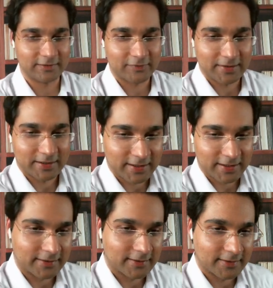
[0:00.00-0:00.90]
from that
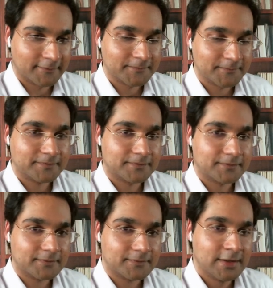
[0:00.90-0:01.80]
site again.
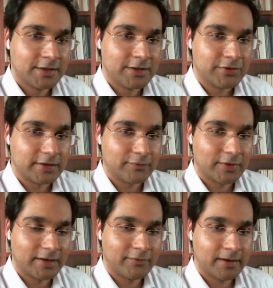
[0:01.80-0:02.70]
So it's
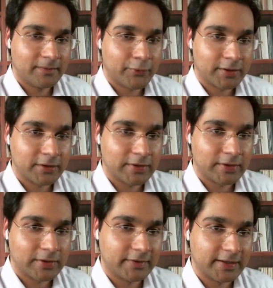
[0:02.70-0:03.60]
very, very important to
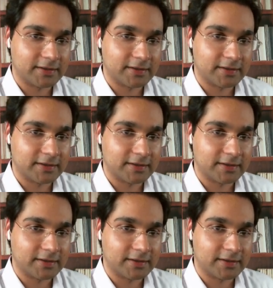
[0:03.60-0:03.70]
have clear